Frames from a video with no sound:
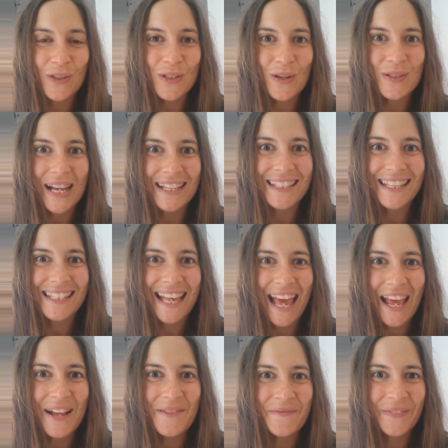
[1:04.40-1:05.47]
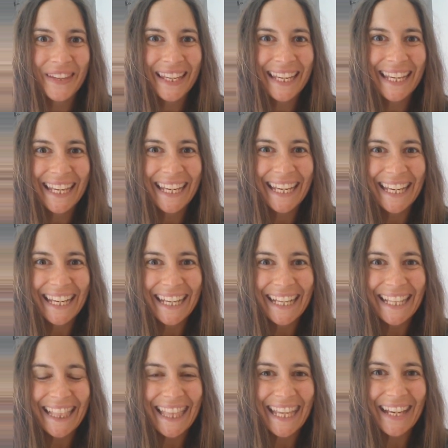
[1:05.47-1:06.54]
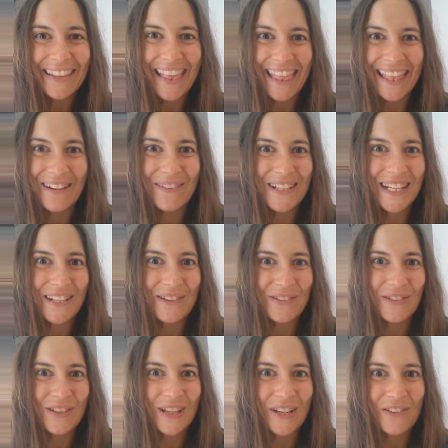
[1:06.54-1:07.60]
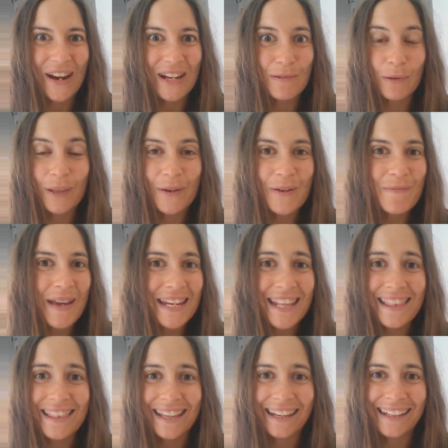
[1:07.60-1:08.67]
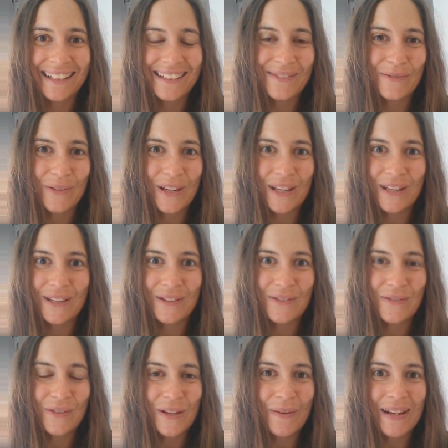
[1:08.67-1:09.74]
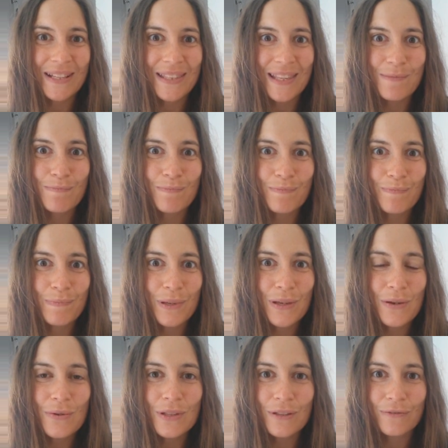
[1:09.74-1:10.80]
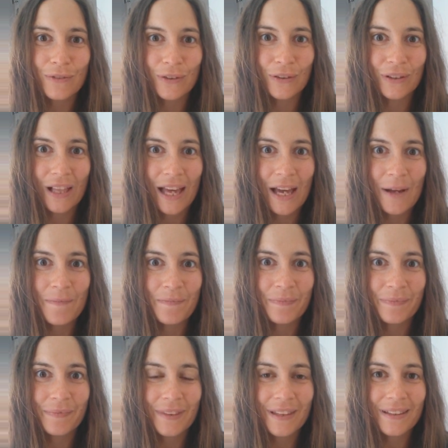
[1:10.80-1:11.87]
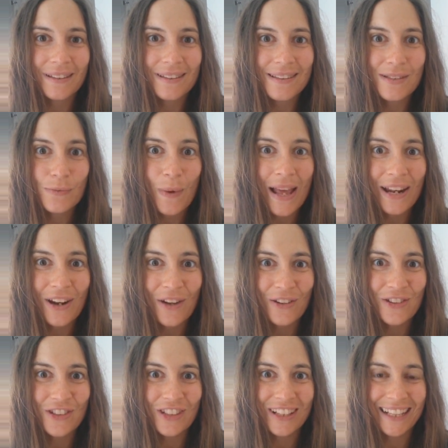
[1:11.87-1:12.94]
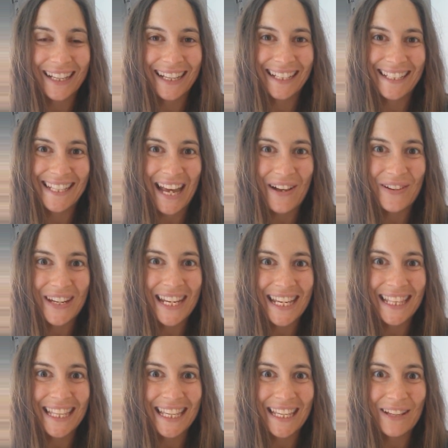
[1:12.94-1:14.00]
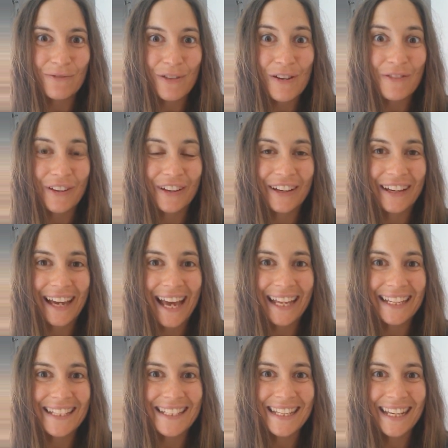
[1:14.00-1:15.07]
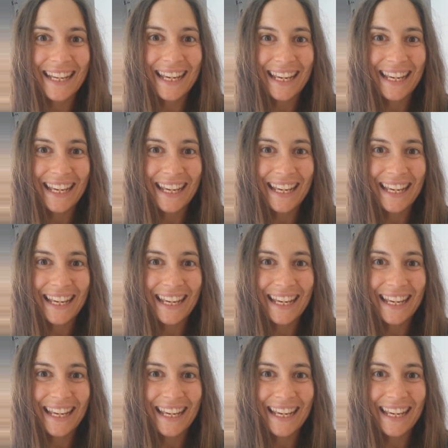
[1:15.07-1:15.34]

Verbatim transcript: what Suze has to say. The other thing we did, which was incredible, there were many things. We we went to this beautiful um, sweat lodge um, down near the river and